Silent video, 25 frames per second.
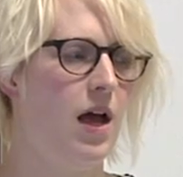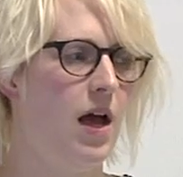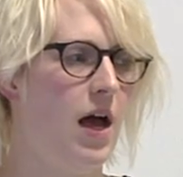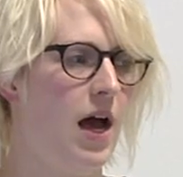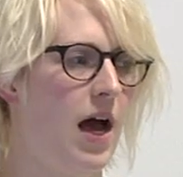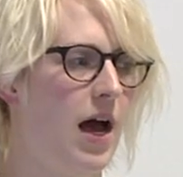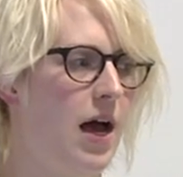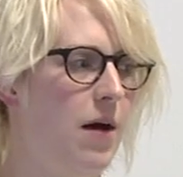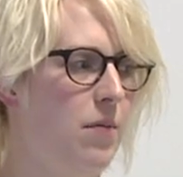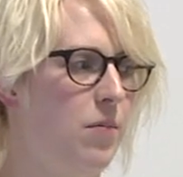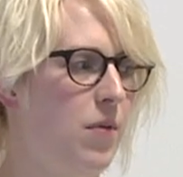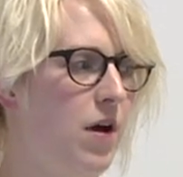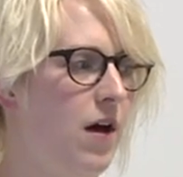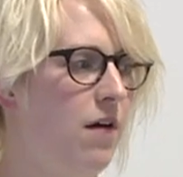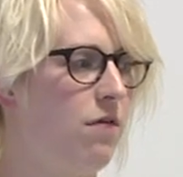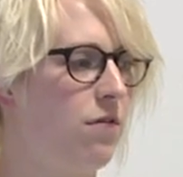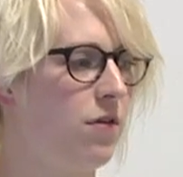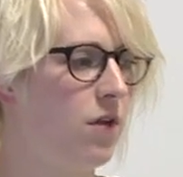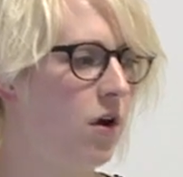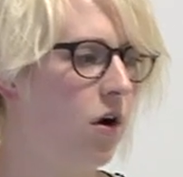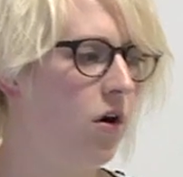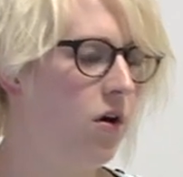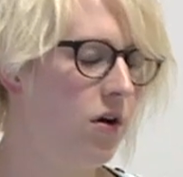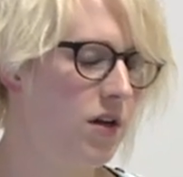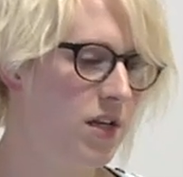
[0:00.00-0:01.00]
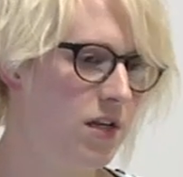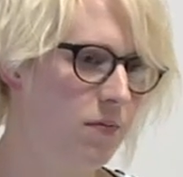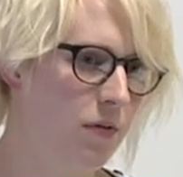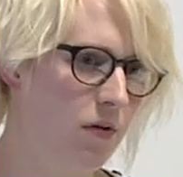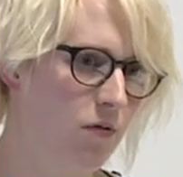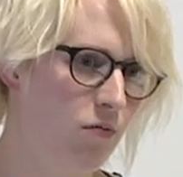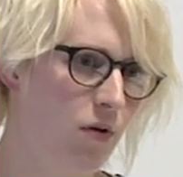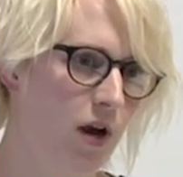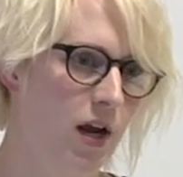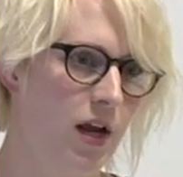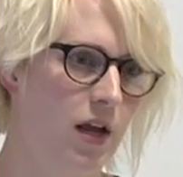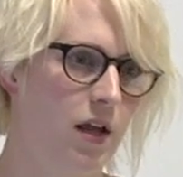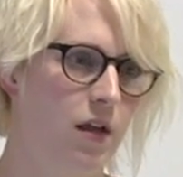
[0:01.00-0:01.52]
have started to be
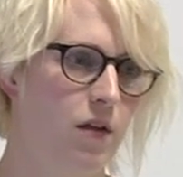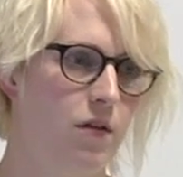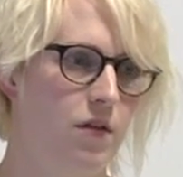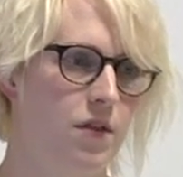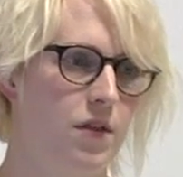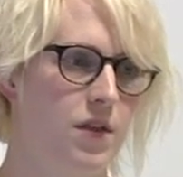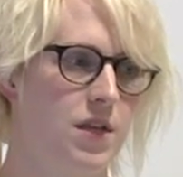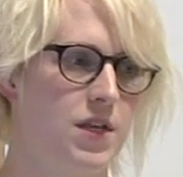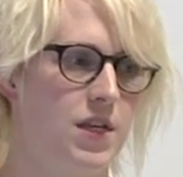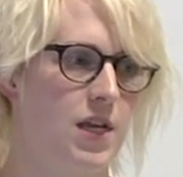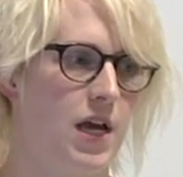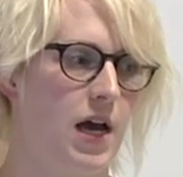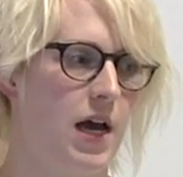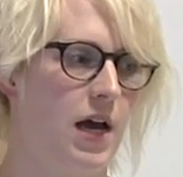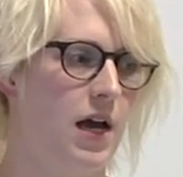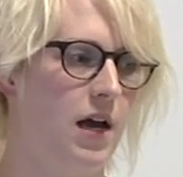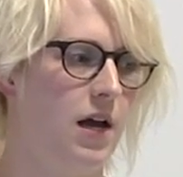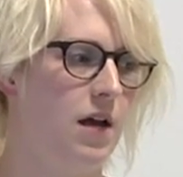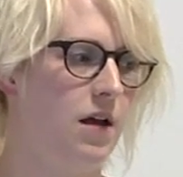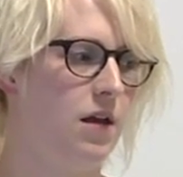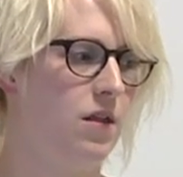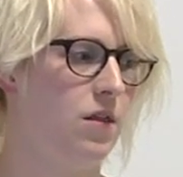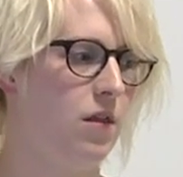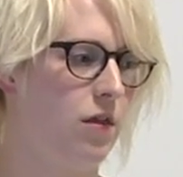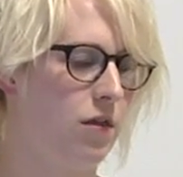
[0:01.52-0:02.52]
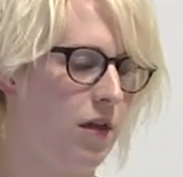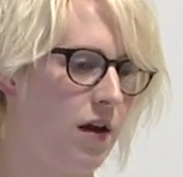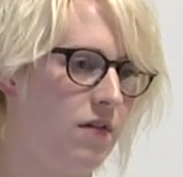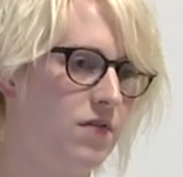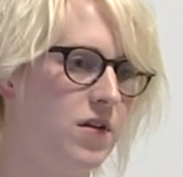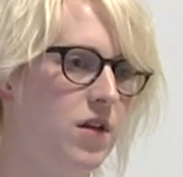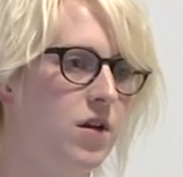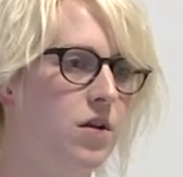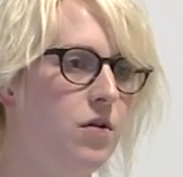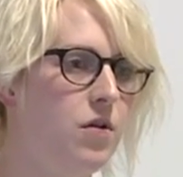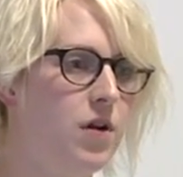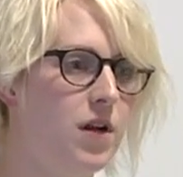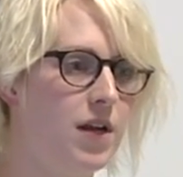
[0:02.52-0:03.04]
raised this
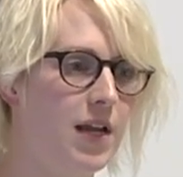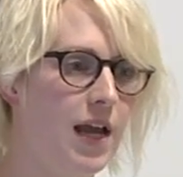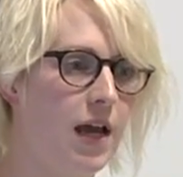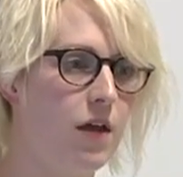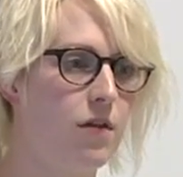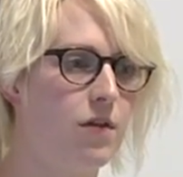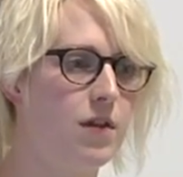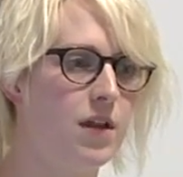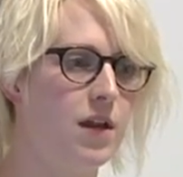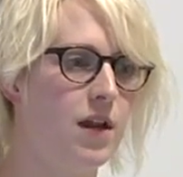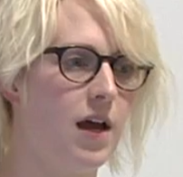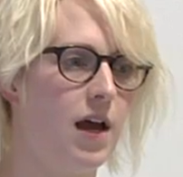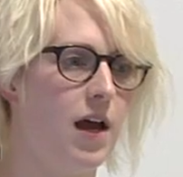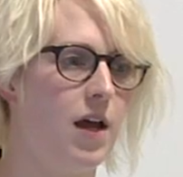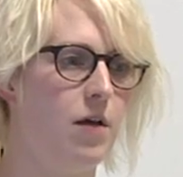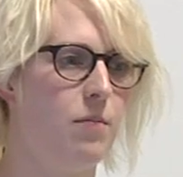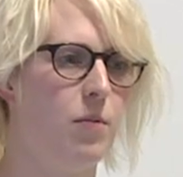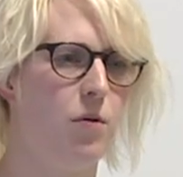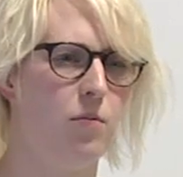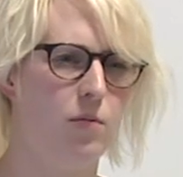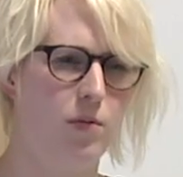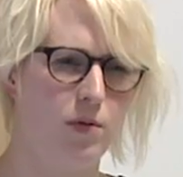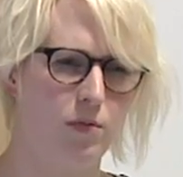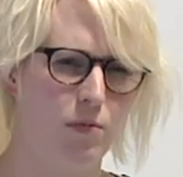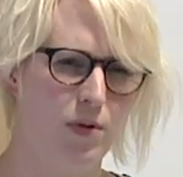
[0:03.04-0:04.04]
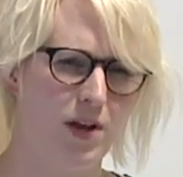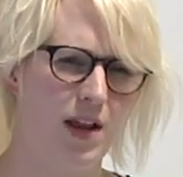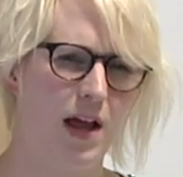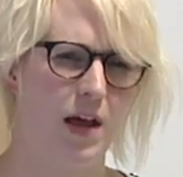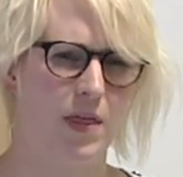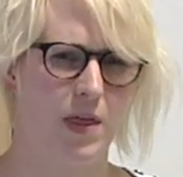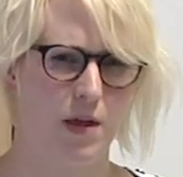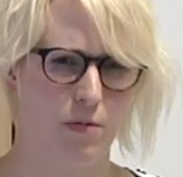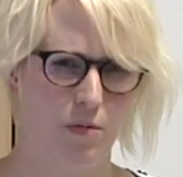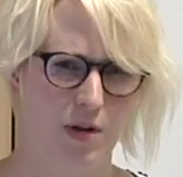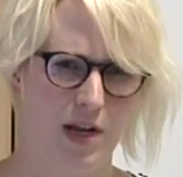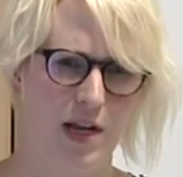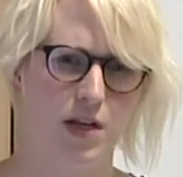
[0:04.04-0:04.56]
afternoon and yesterday, but I
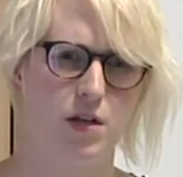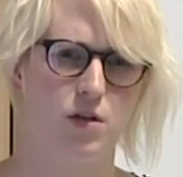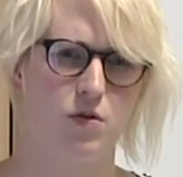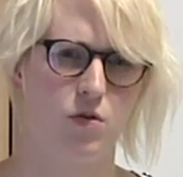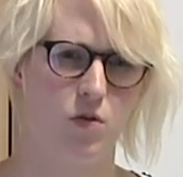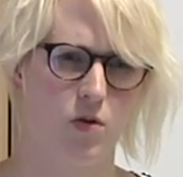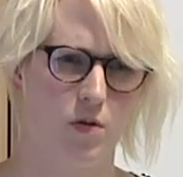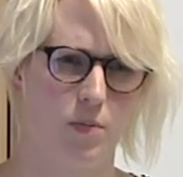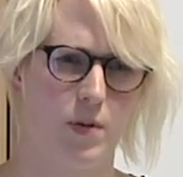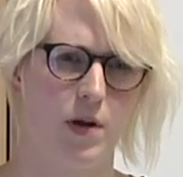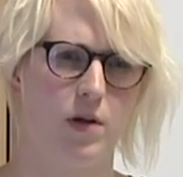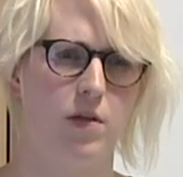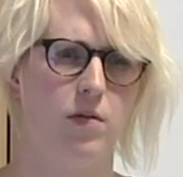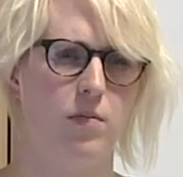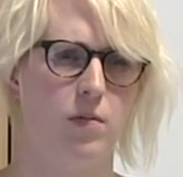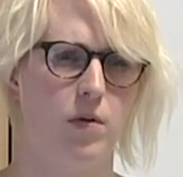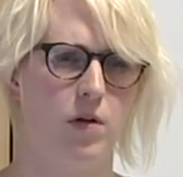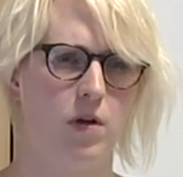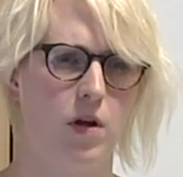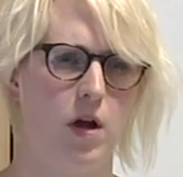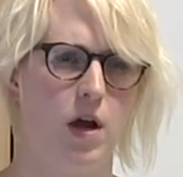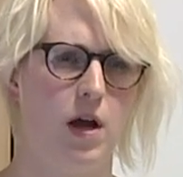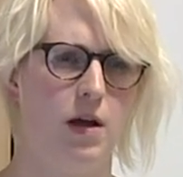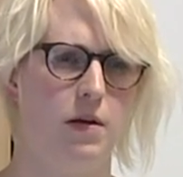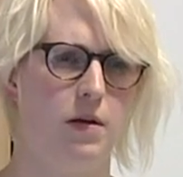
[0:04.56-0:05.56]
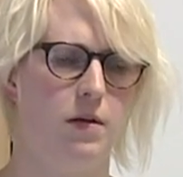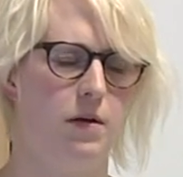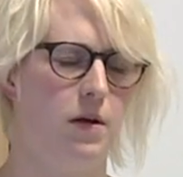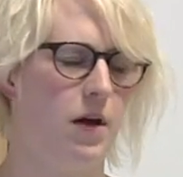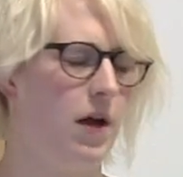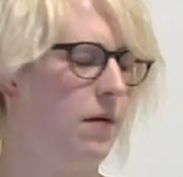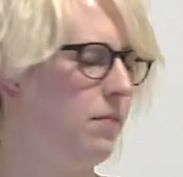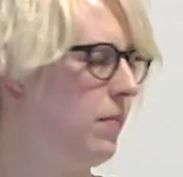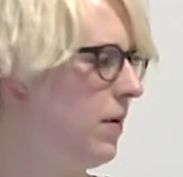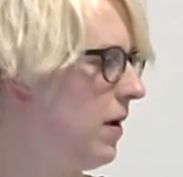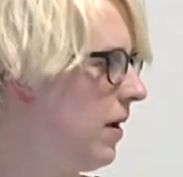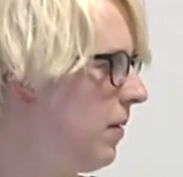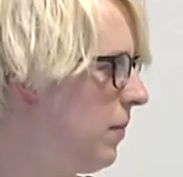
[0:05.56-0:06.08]
think we need to talk about them
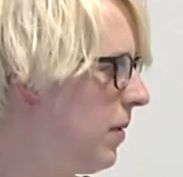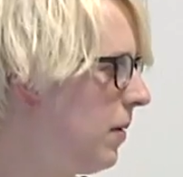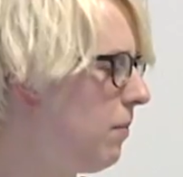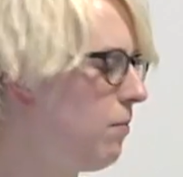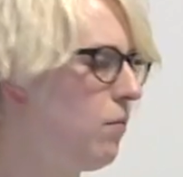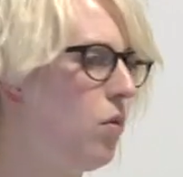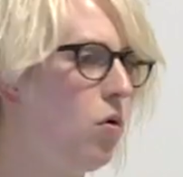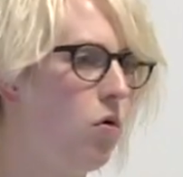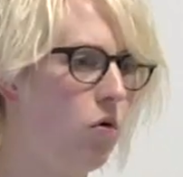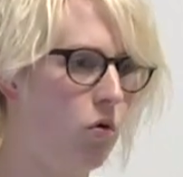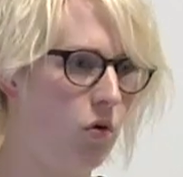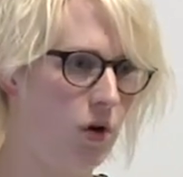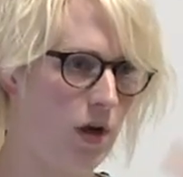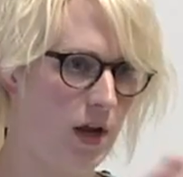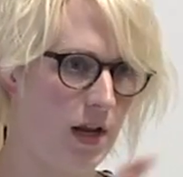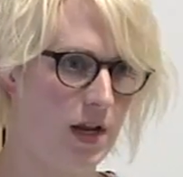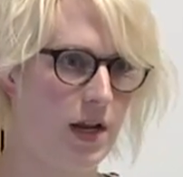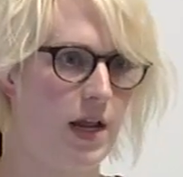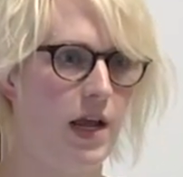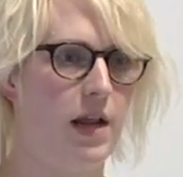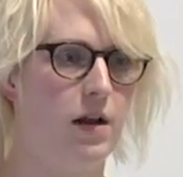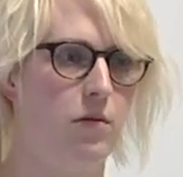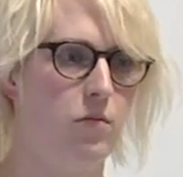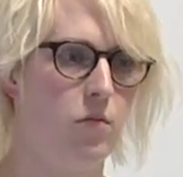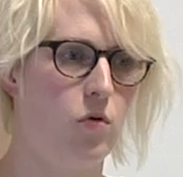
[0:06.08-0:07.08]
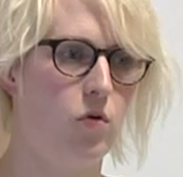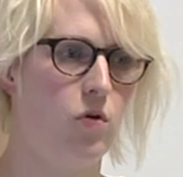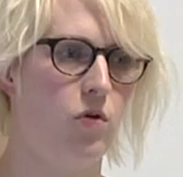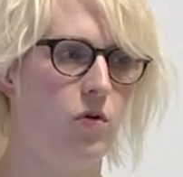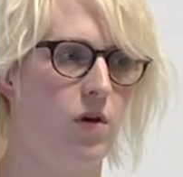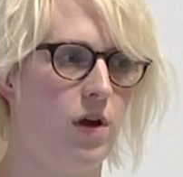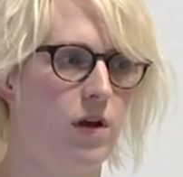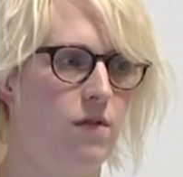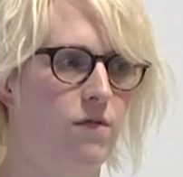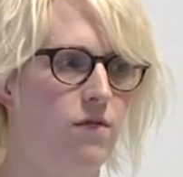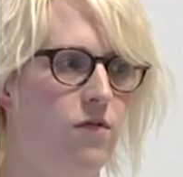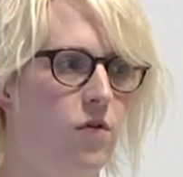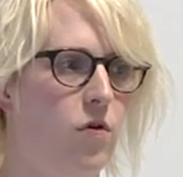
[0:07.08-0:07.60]
a bit more in a more
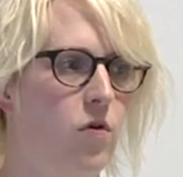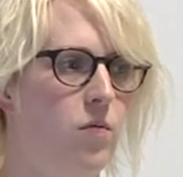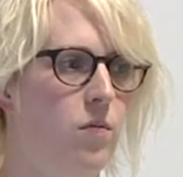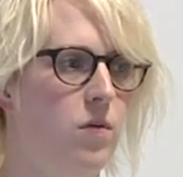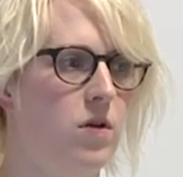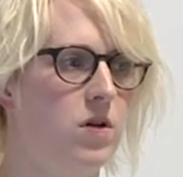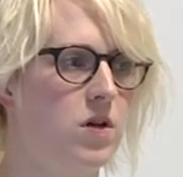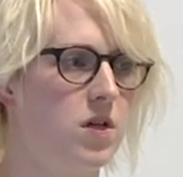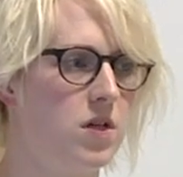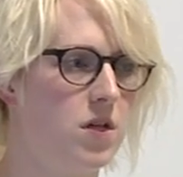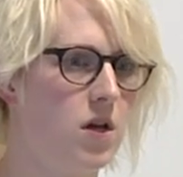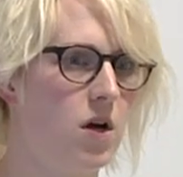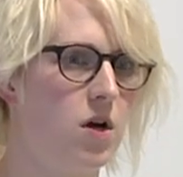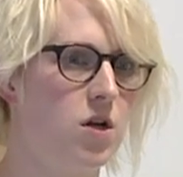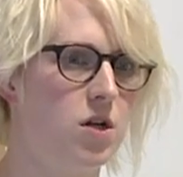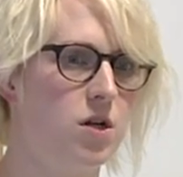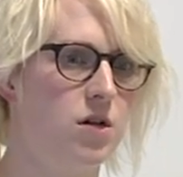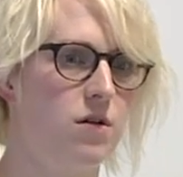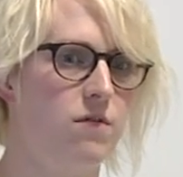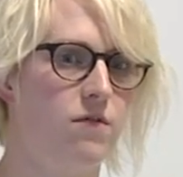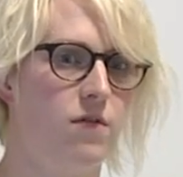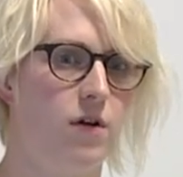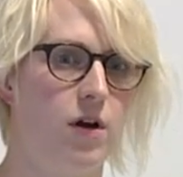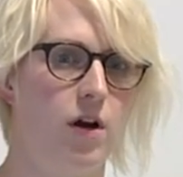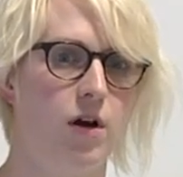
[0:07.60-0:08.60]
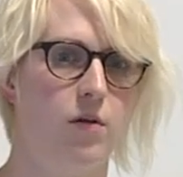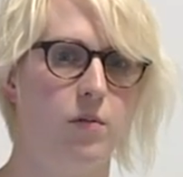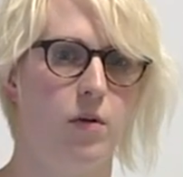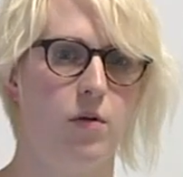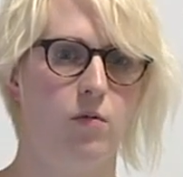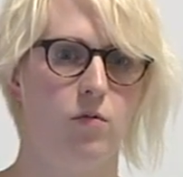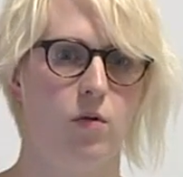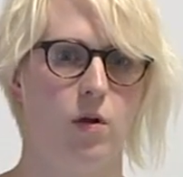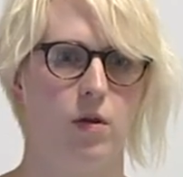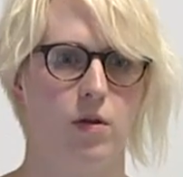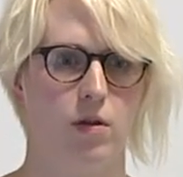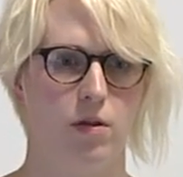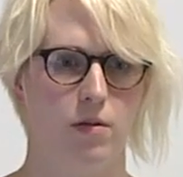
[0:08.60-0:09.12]
informal discussion
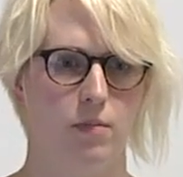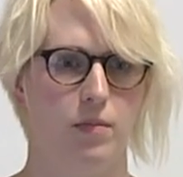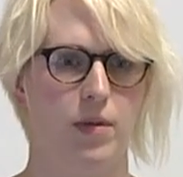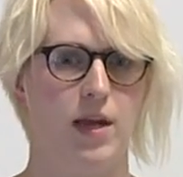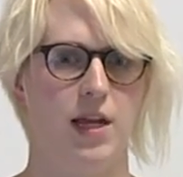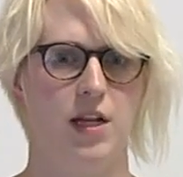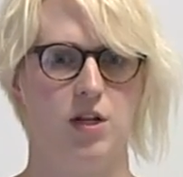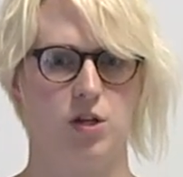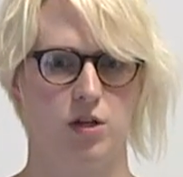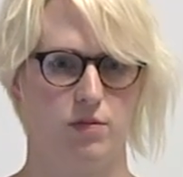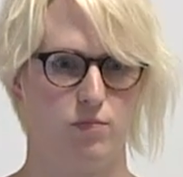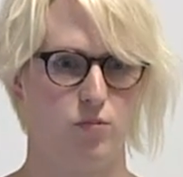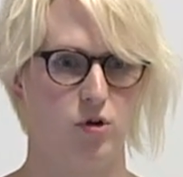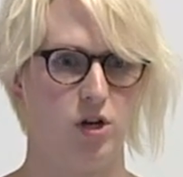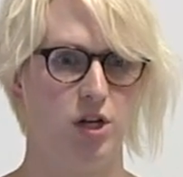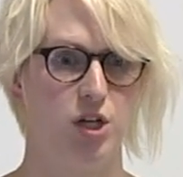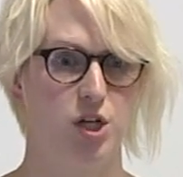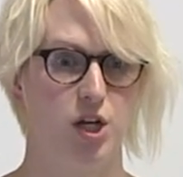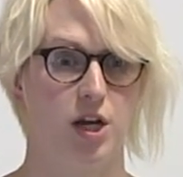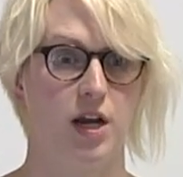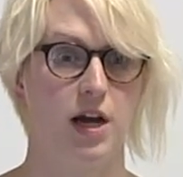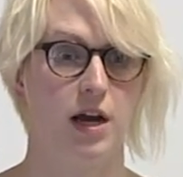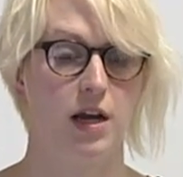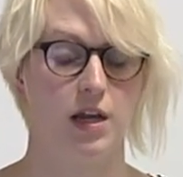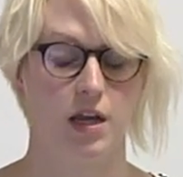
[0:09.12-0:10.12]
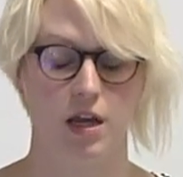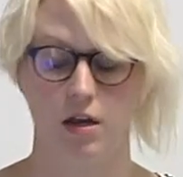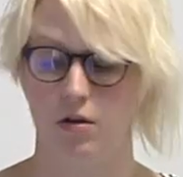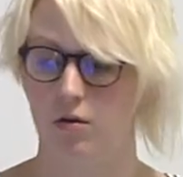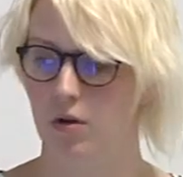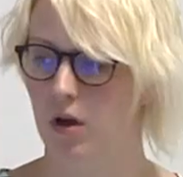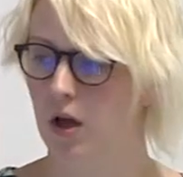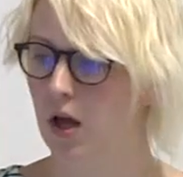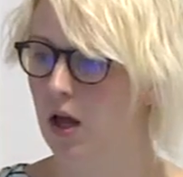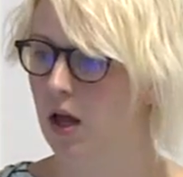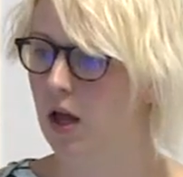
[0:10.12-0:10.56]
environment rather than me just preaching at you.